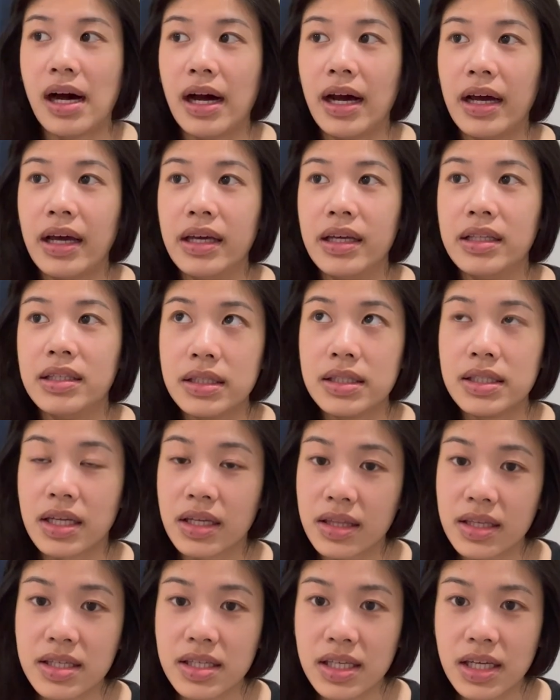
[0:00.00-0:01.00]
I took
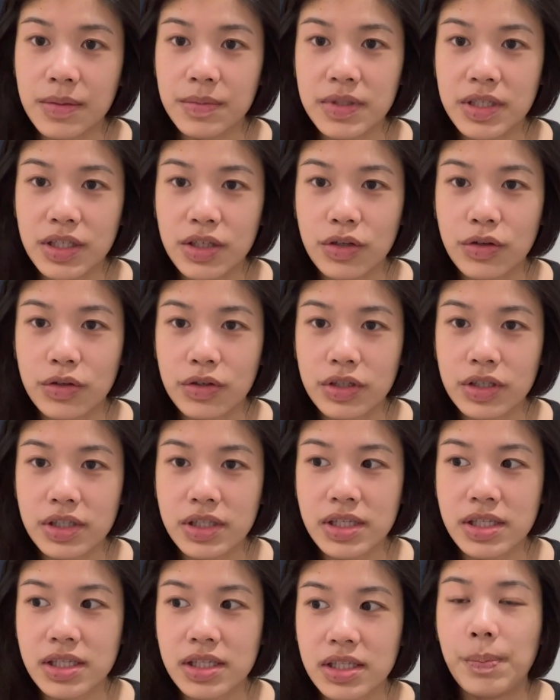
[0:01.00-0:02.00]
this E M T
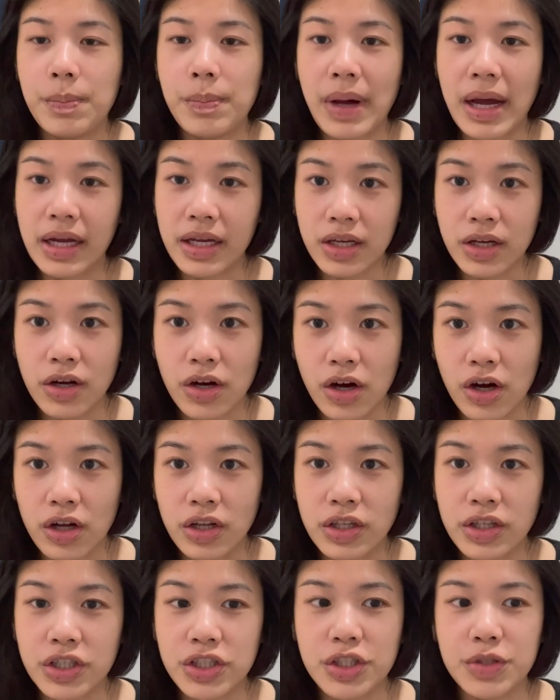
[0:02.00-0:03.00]
course back in
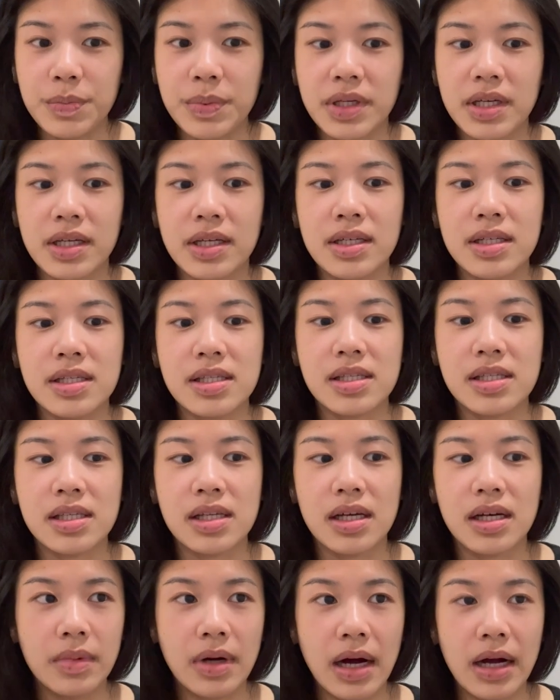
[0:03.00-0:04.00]
college because
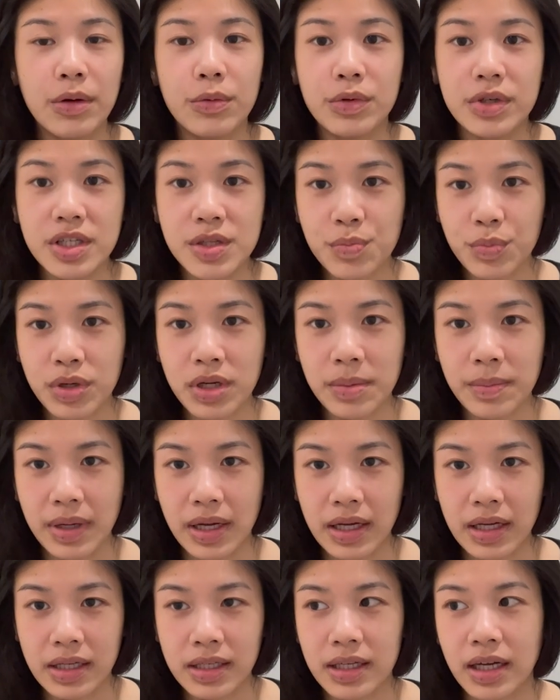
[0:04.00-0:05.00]
I was
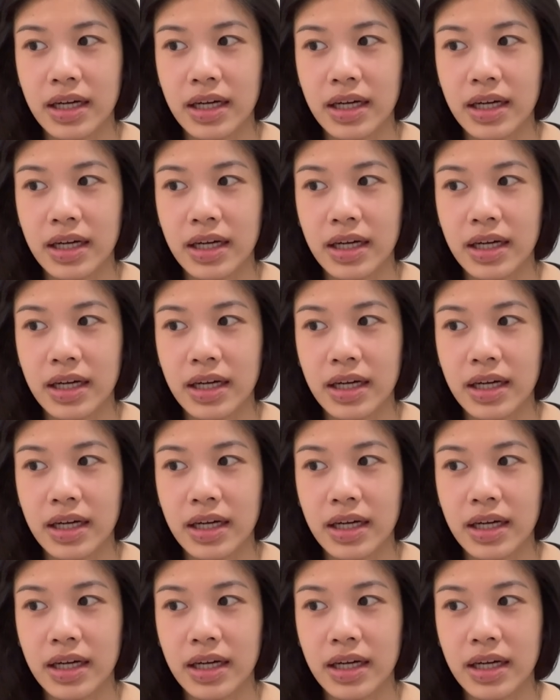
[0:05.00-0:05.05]
pre-med.